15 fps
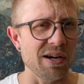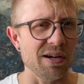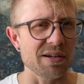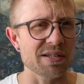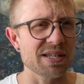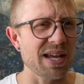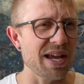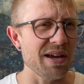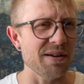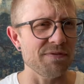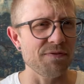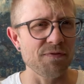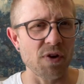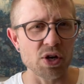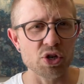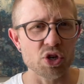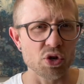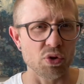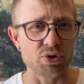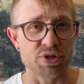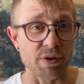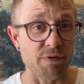say, a functional
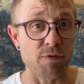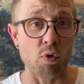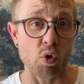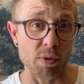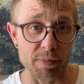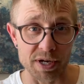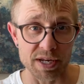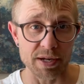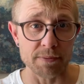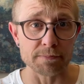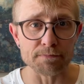deformity.